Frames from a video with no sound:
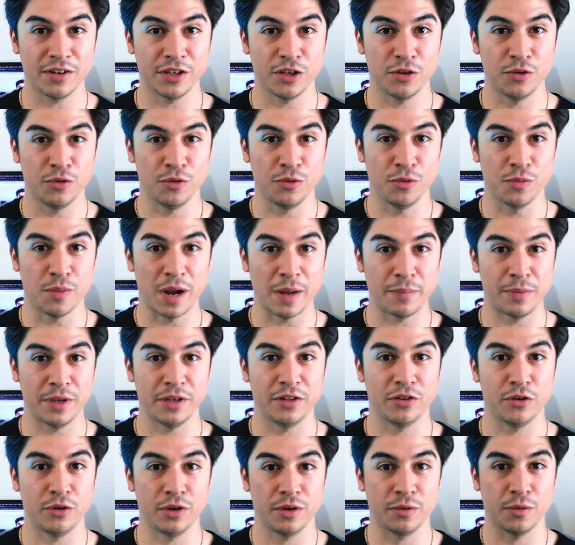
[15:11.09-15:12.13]
you might be
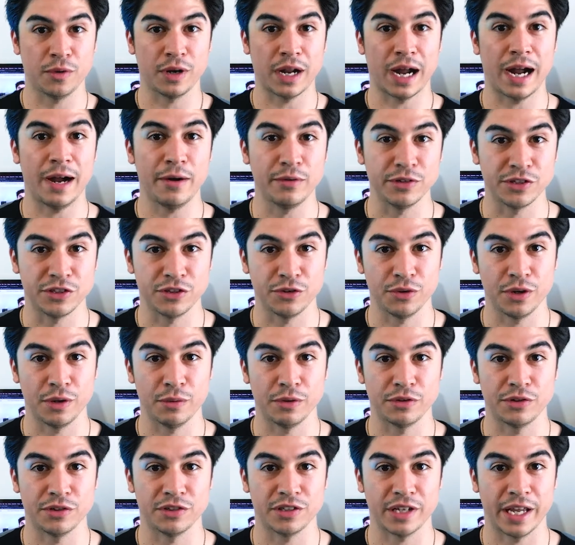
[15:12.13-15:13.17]
doing what I was doing,
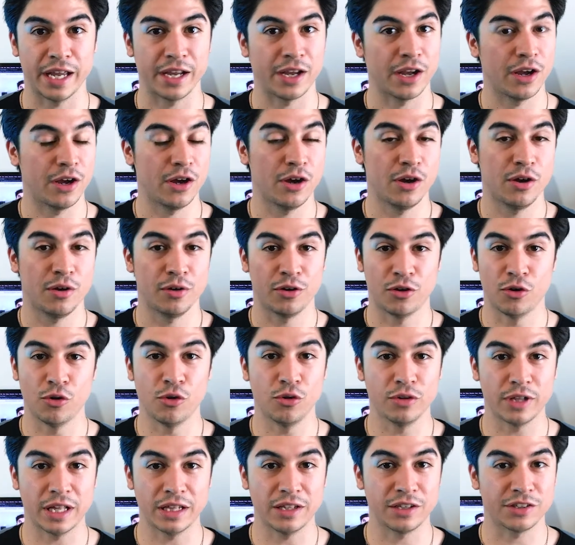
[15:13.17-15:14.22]
which was like, cool,
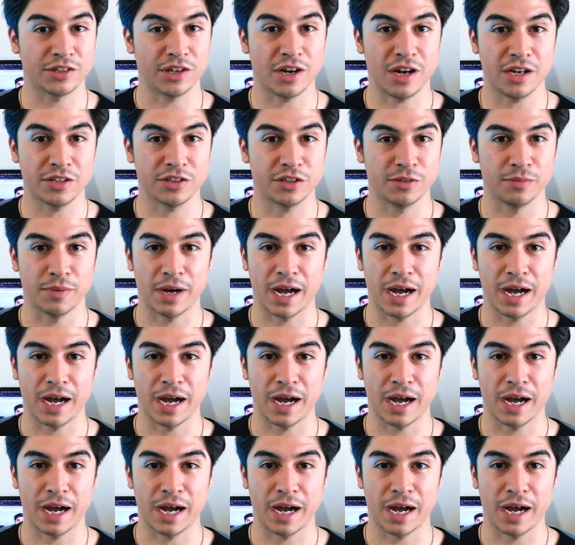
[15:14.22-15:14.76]
that looks awesome.